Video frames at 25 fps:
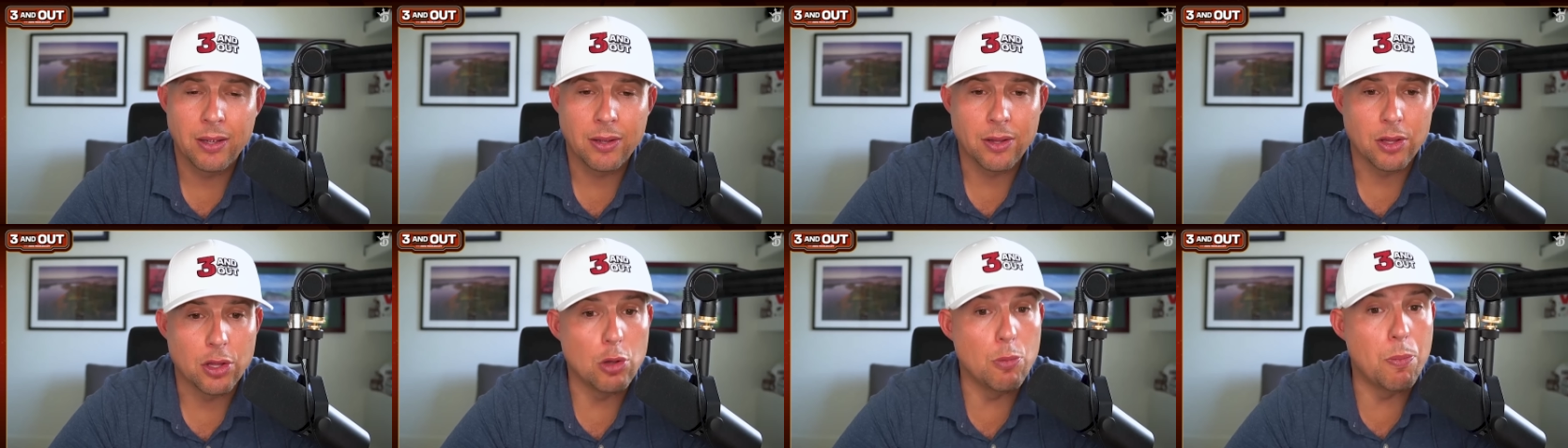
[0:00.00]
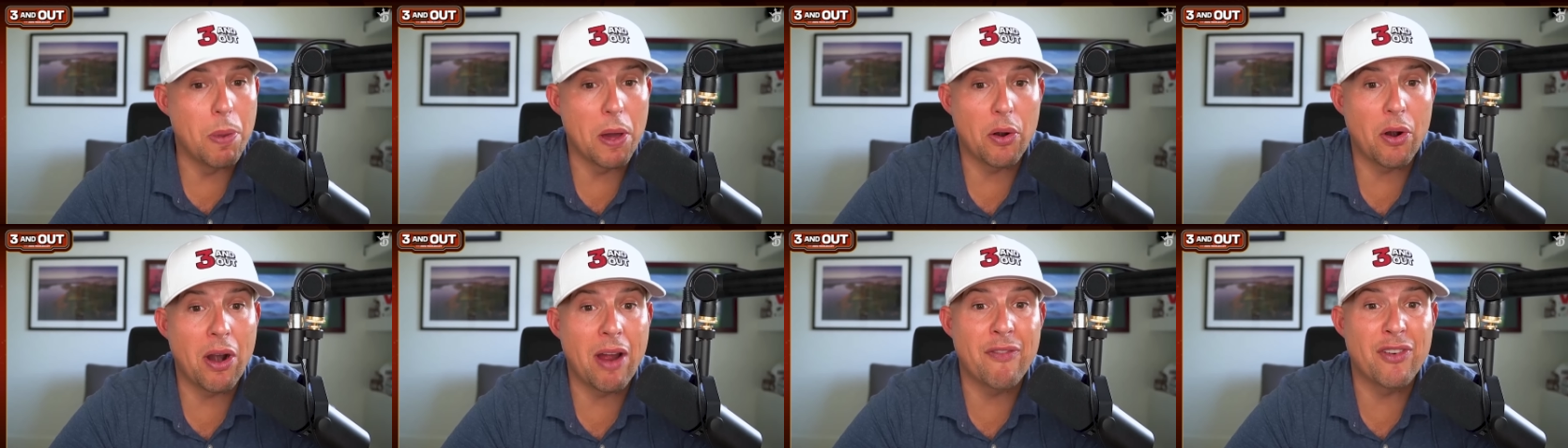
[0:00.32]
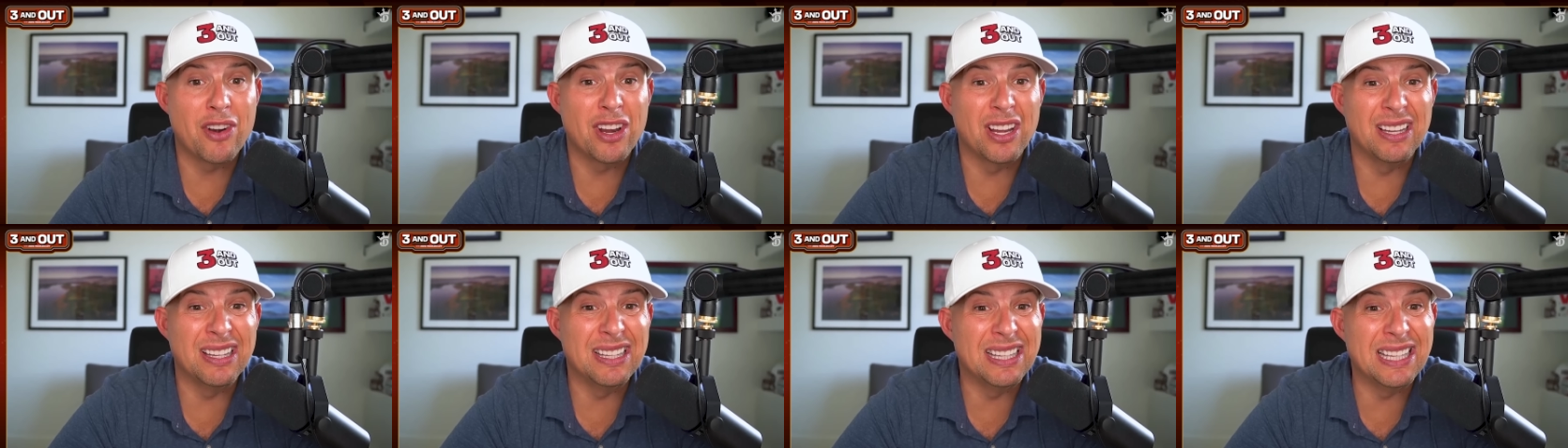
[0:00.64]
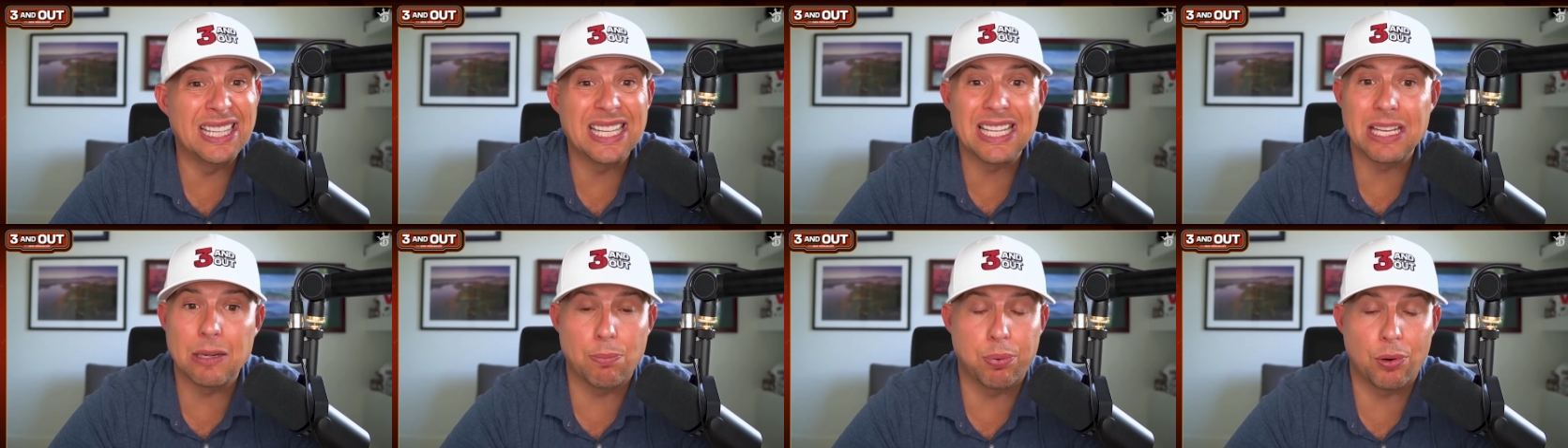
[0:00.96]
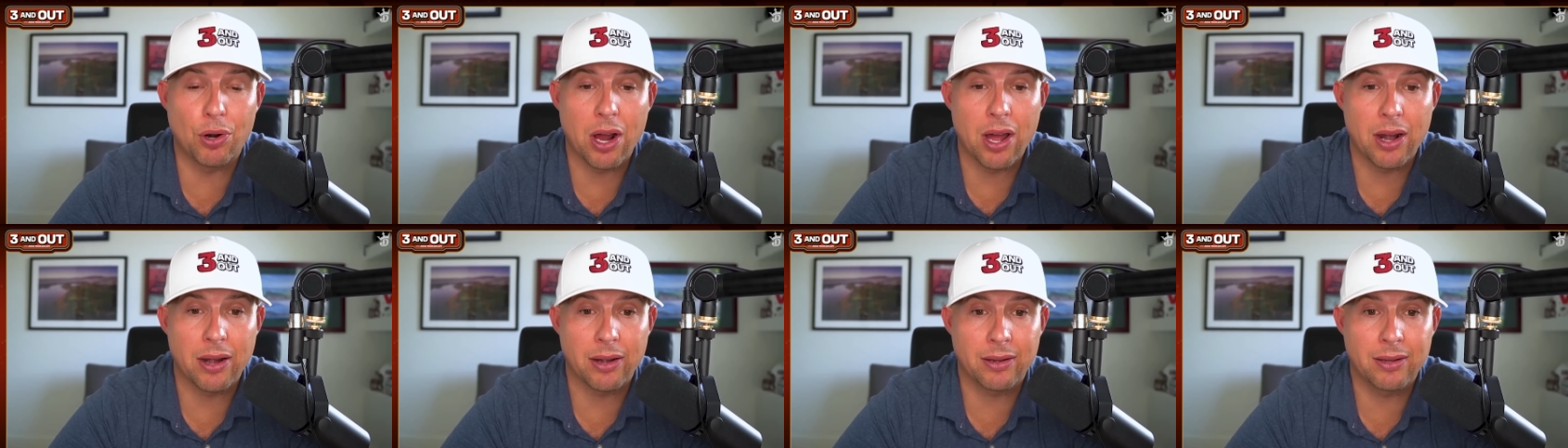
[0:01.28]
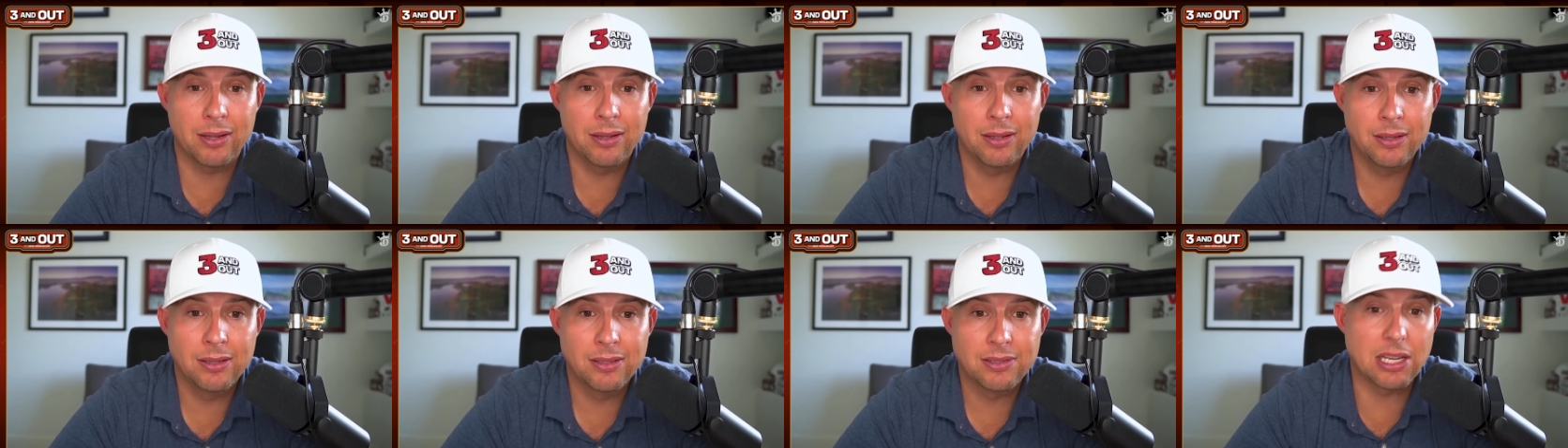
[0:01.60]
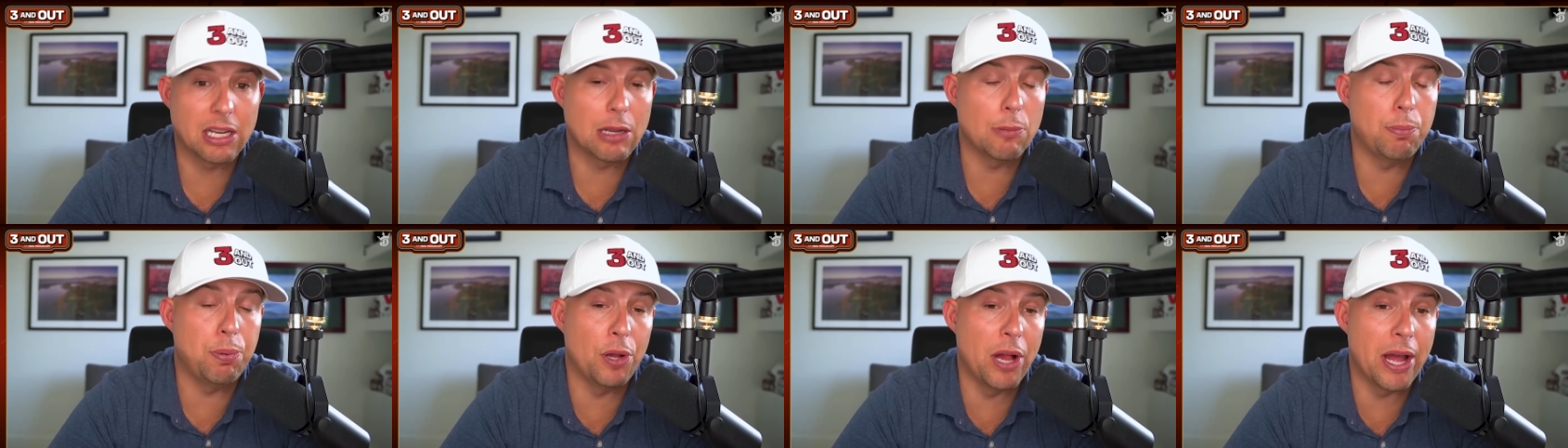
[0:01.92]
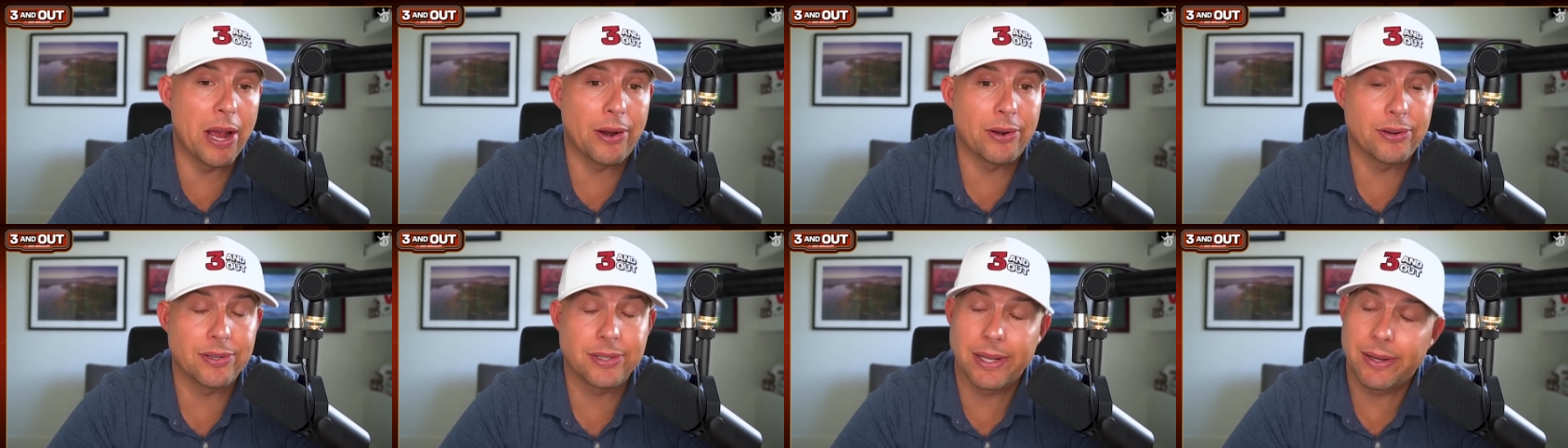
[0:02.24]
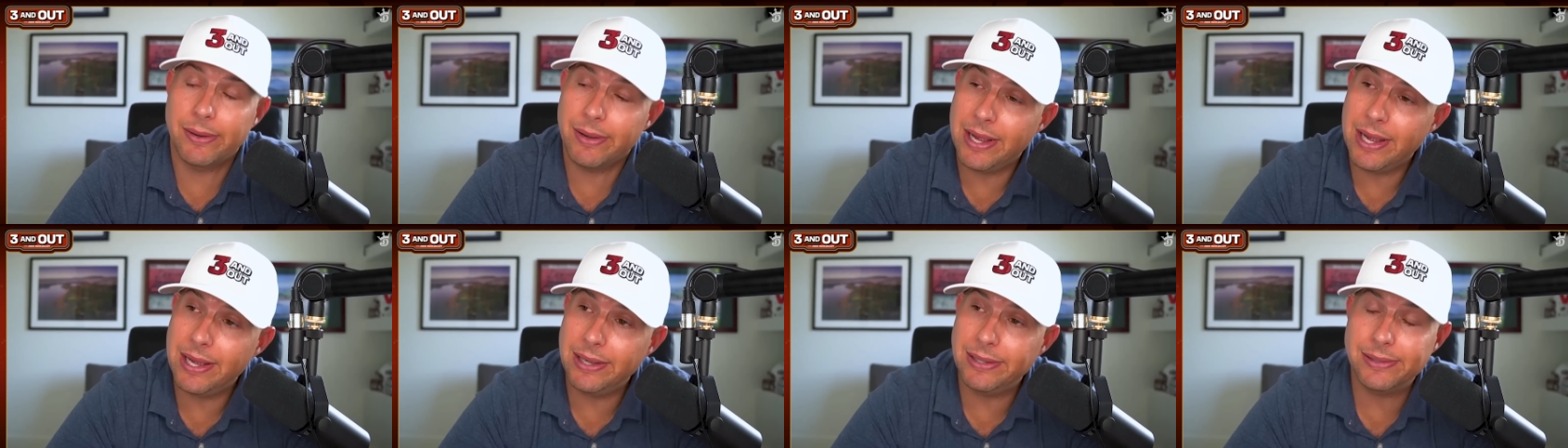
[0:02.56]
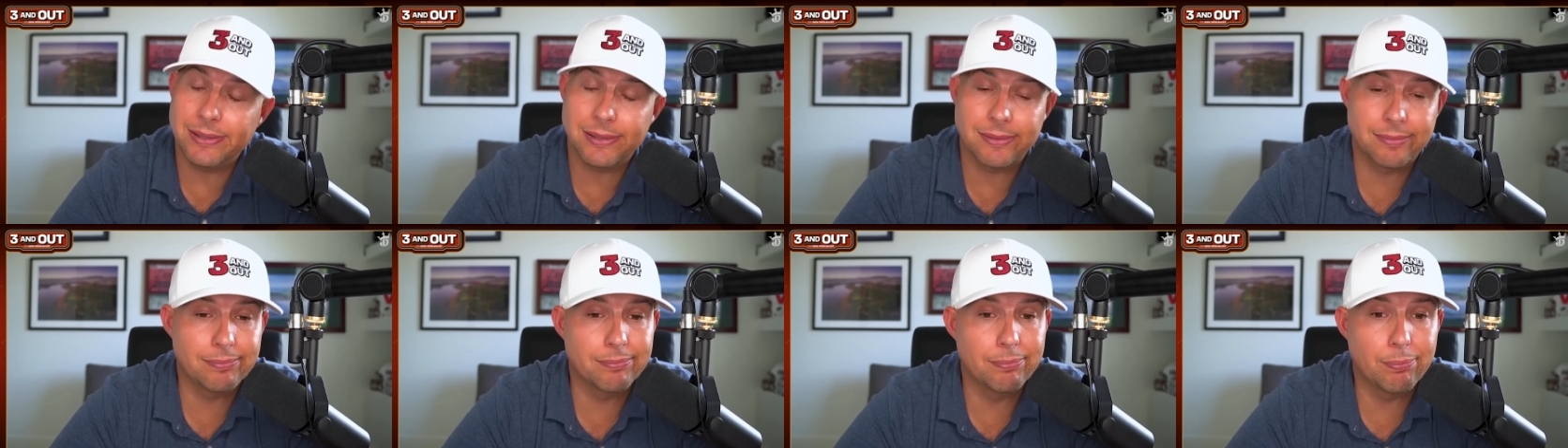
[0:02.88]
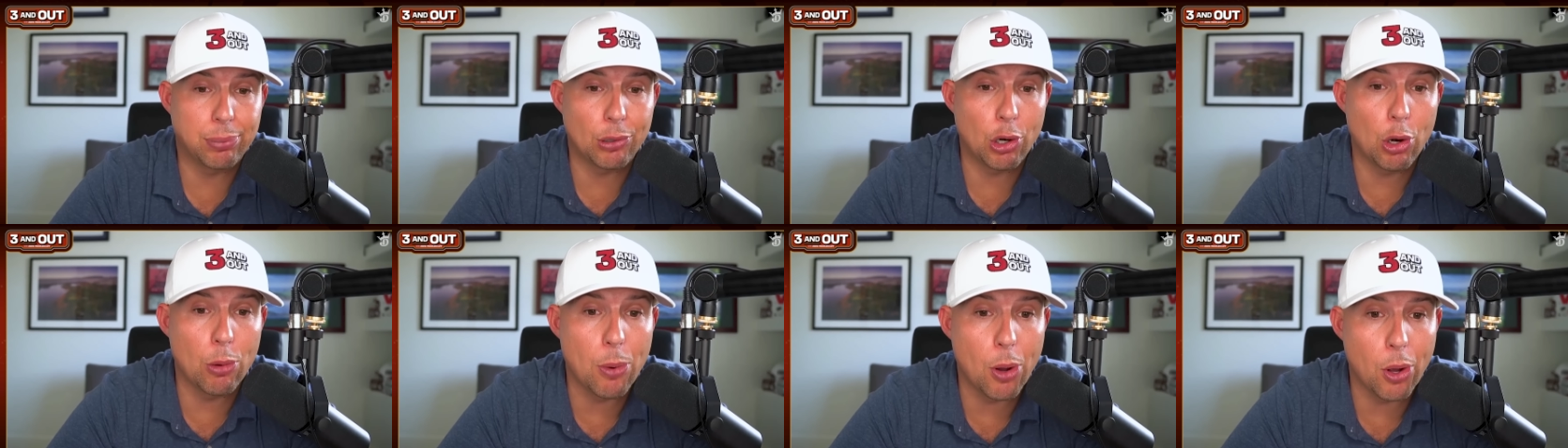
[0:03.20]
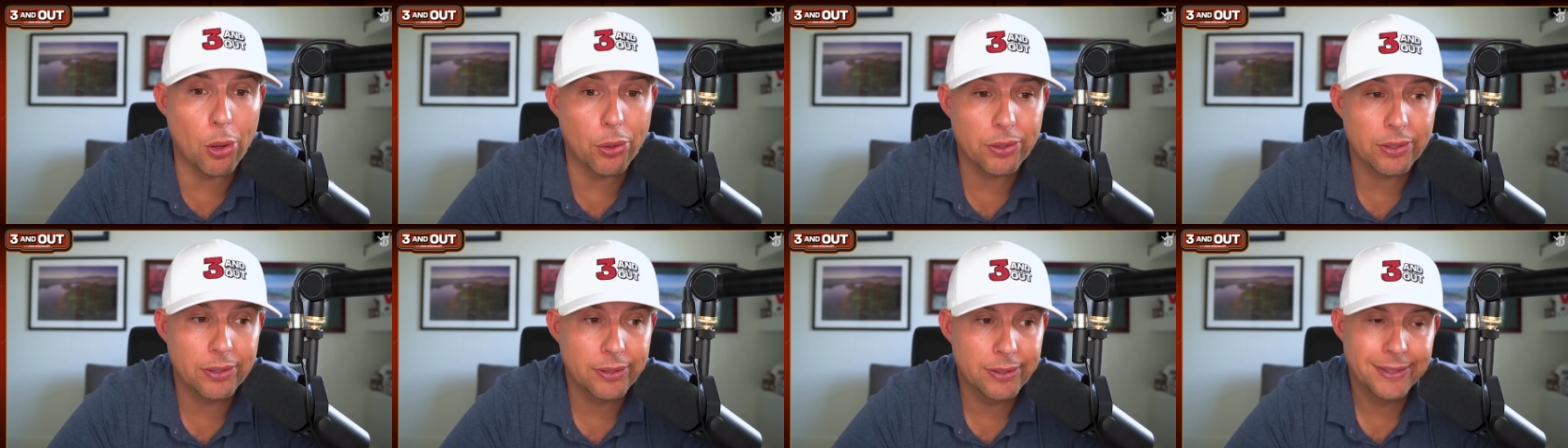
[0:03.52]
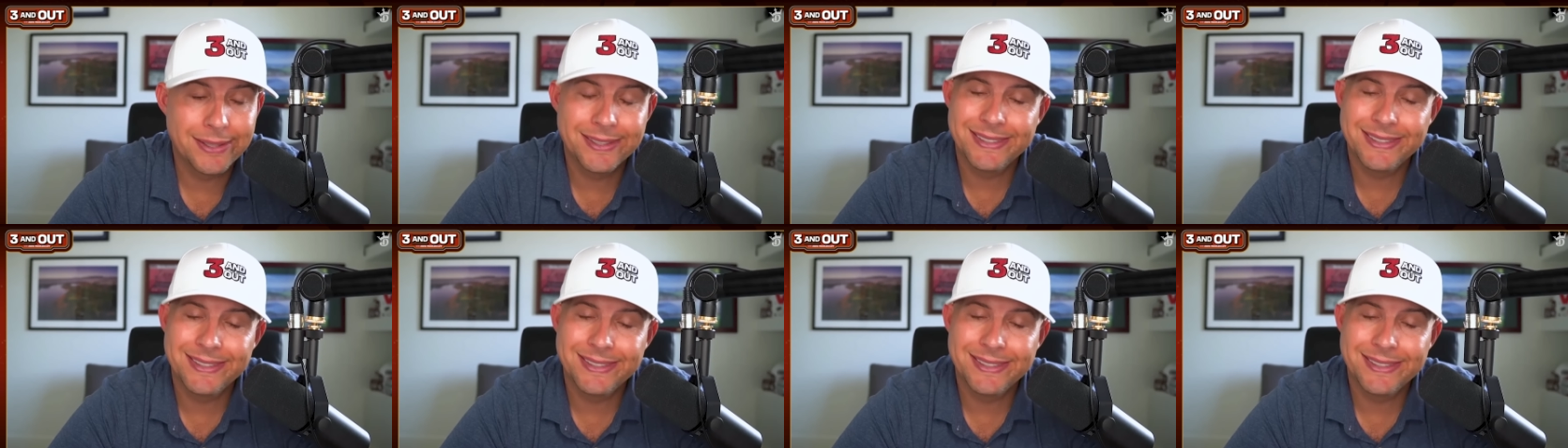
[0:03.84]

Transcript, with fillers: You better have an elite product. It's like a player. It's like, ah, he's pro bowler.